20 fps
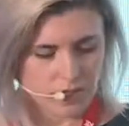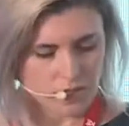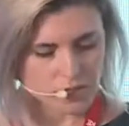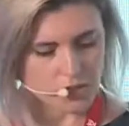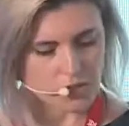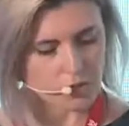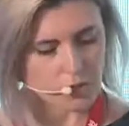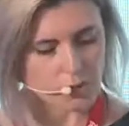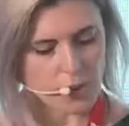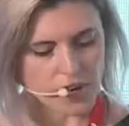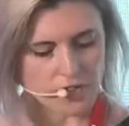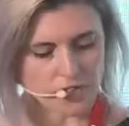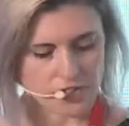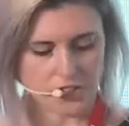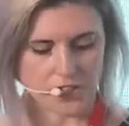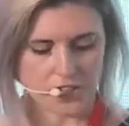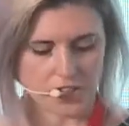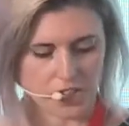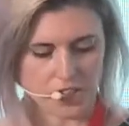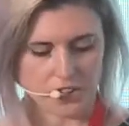So about
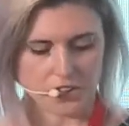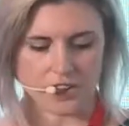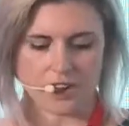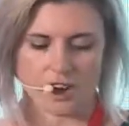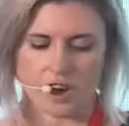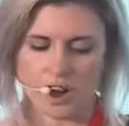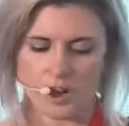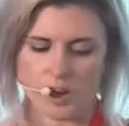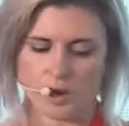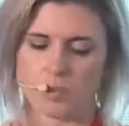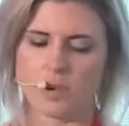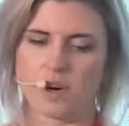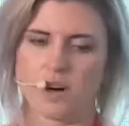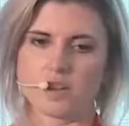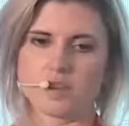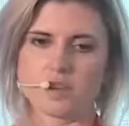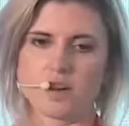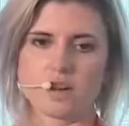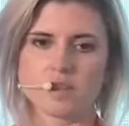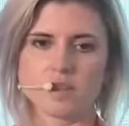the security audit
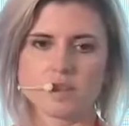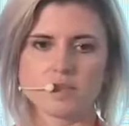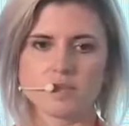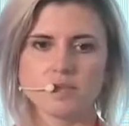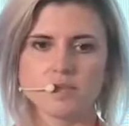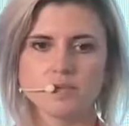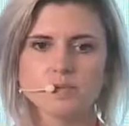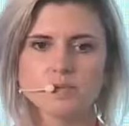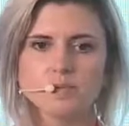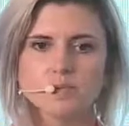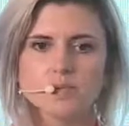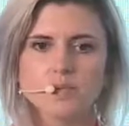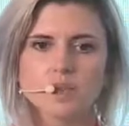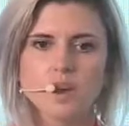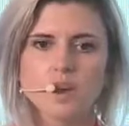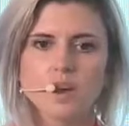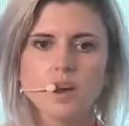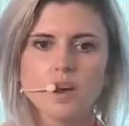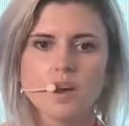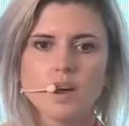process.
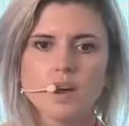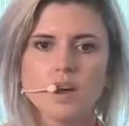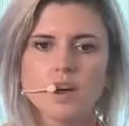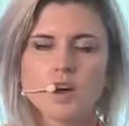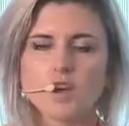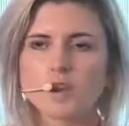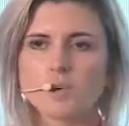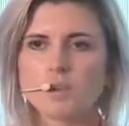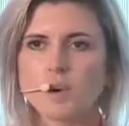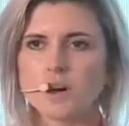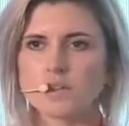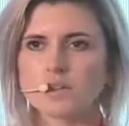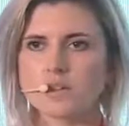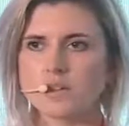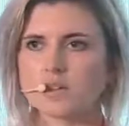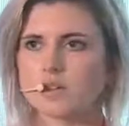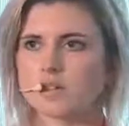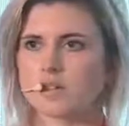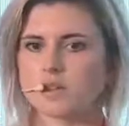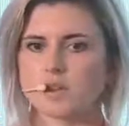The
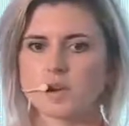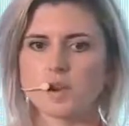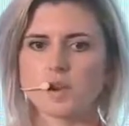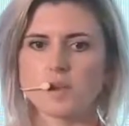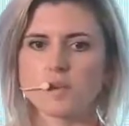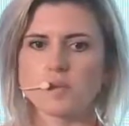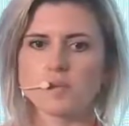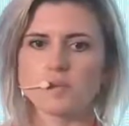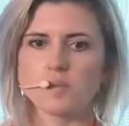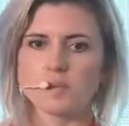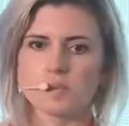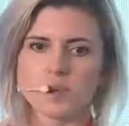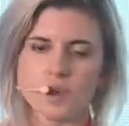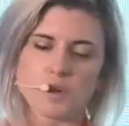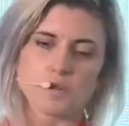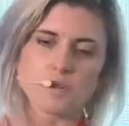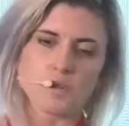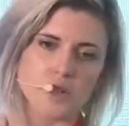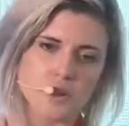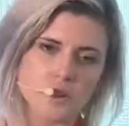processes
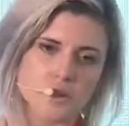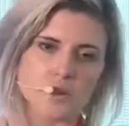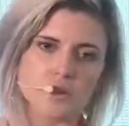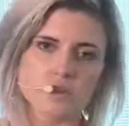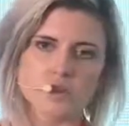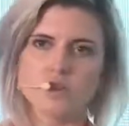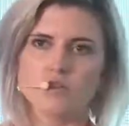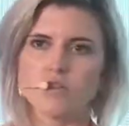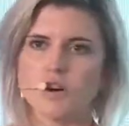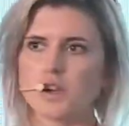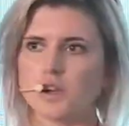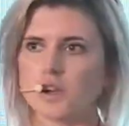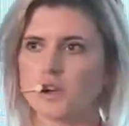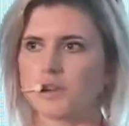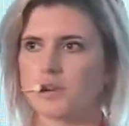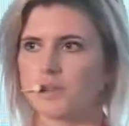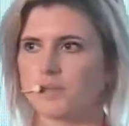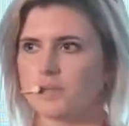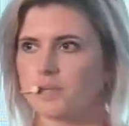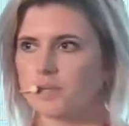that we usually
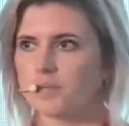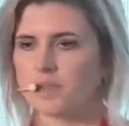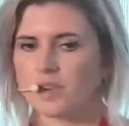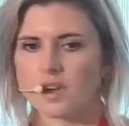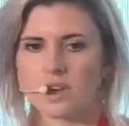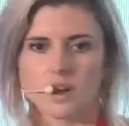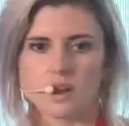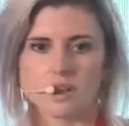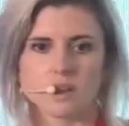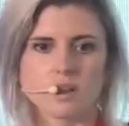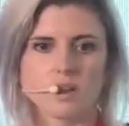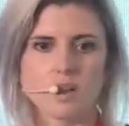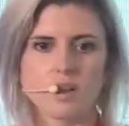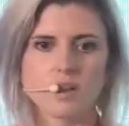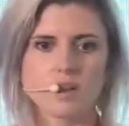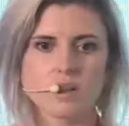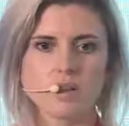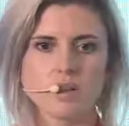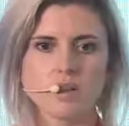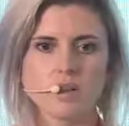follow is
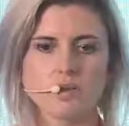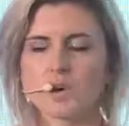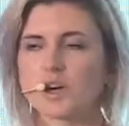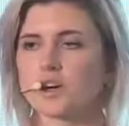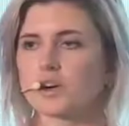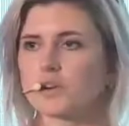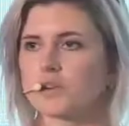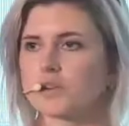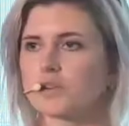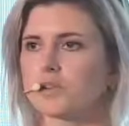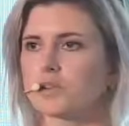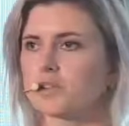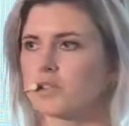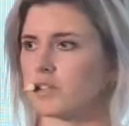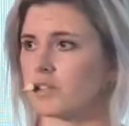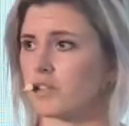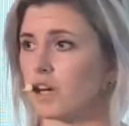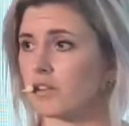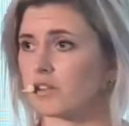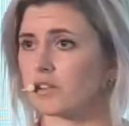that we go through a
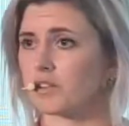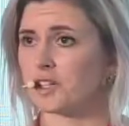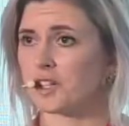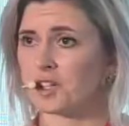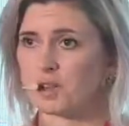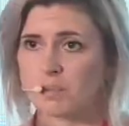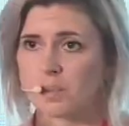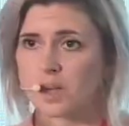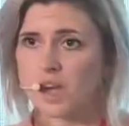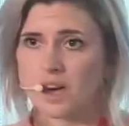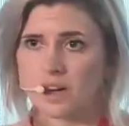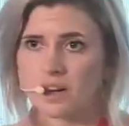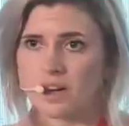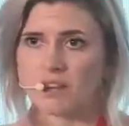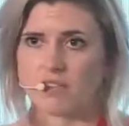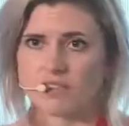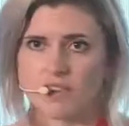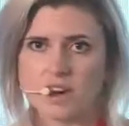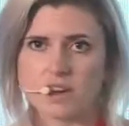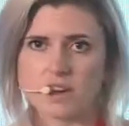discovery and
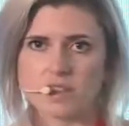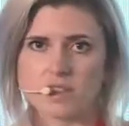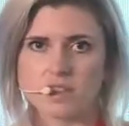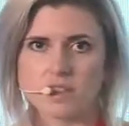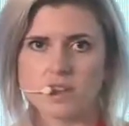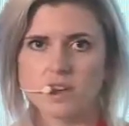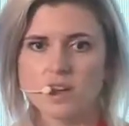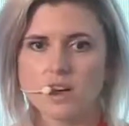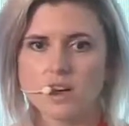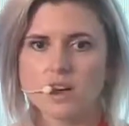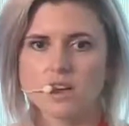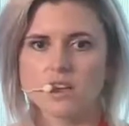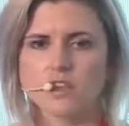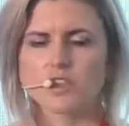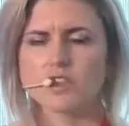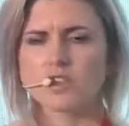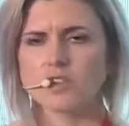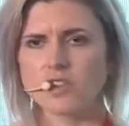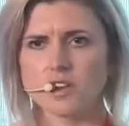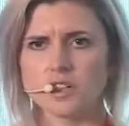planning phase.
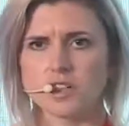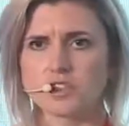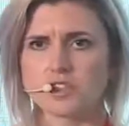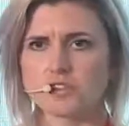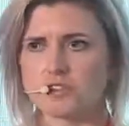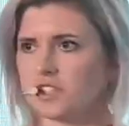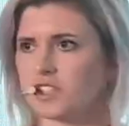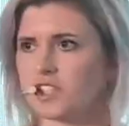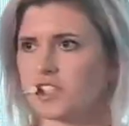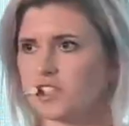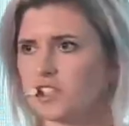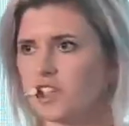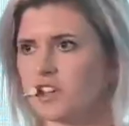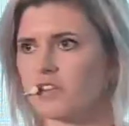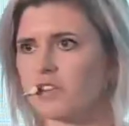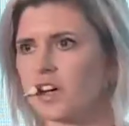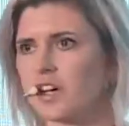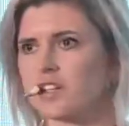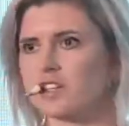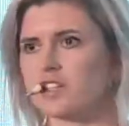This is a very strategic
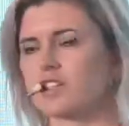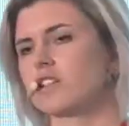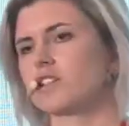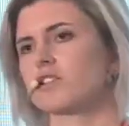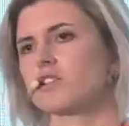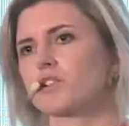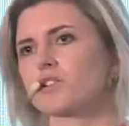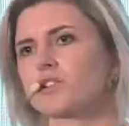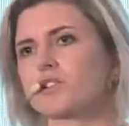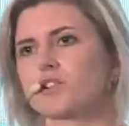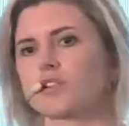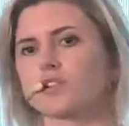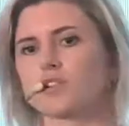phase, and it's also